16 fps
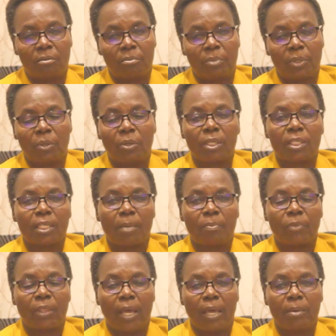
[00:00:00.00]
because
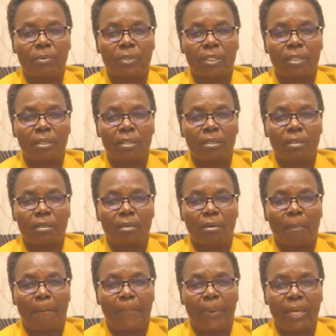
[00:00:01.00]
sometimes
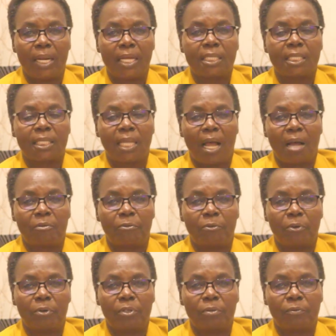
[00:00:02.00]
parents
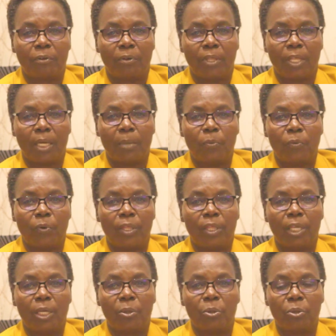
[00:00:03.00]
afford for them when
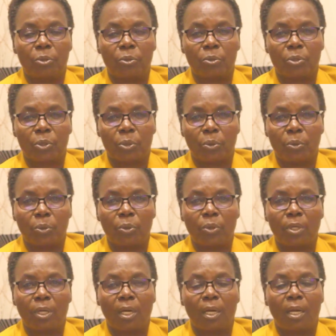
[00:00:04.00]
they go to school,
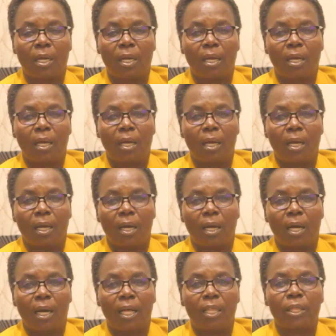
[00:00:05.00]

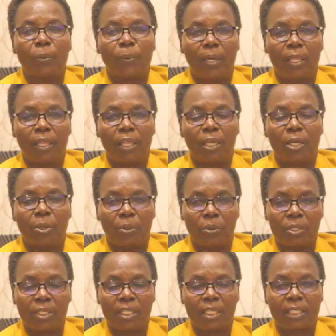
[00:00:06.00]
and when they
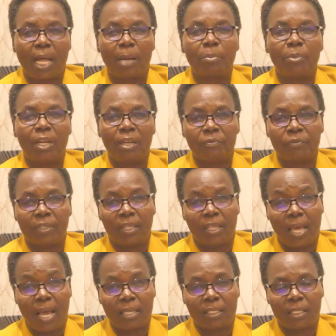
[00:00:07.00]
closed, some left
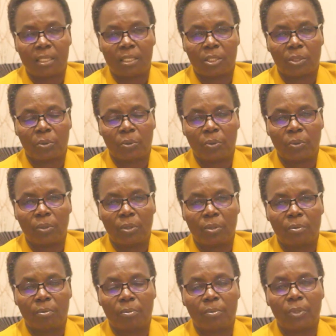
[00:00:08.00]
theirs in school
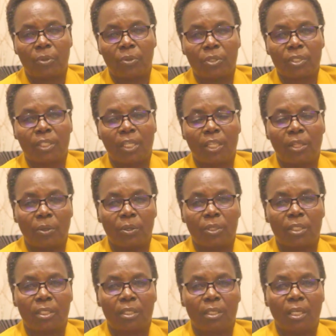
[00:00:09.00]
because they
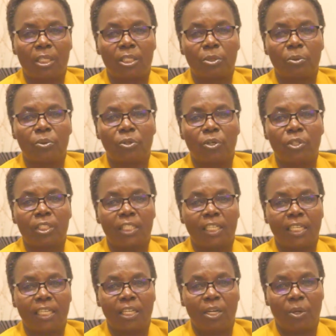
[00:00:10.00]
thought it will not
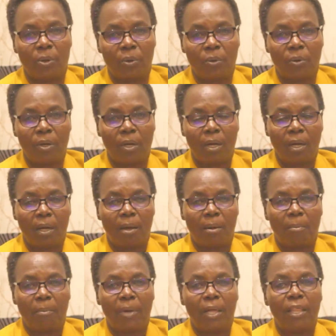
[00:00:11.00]
take long,
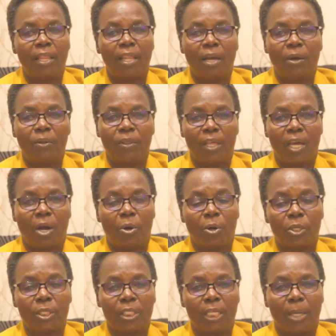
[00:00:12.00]
but now they are
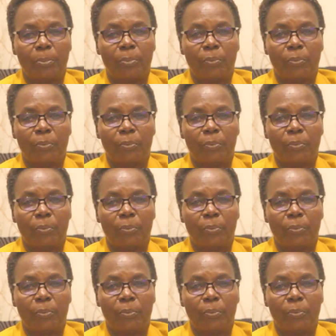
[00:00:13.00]
caught up